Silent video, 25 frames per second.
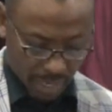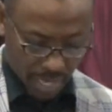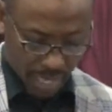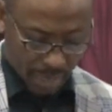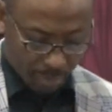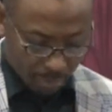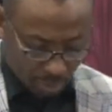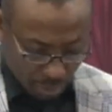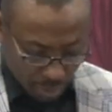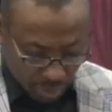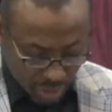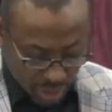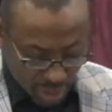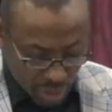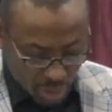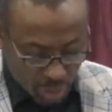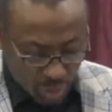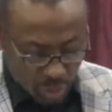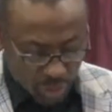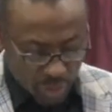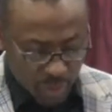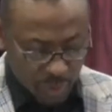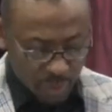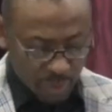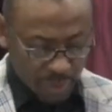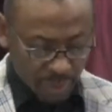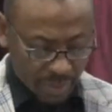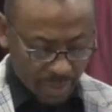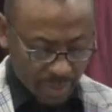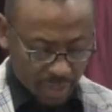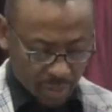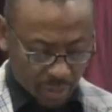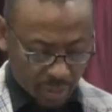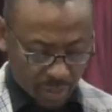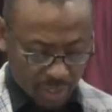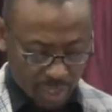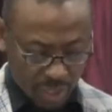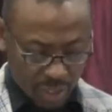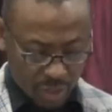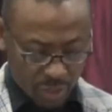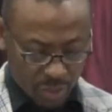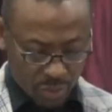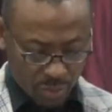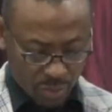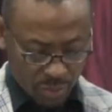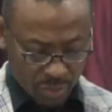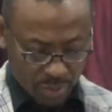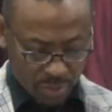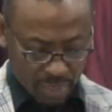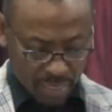and put a new spirit within
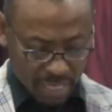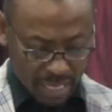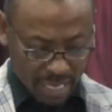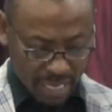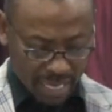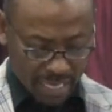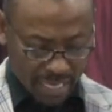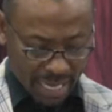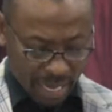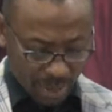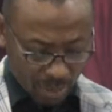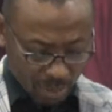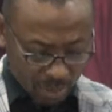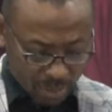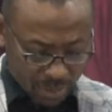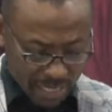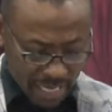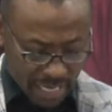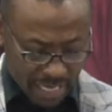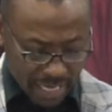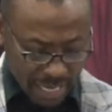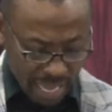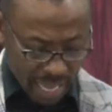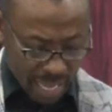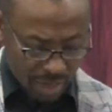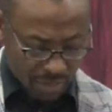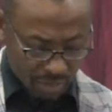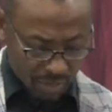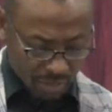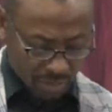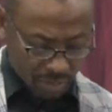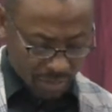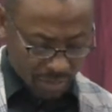you. And I will take out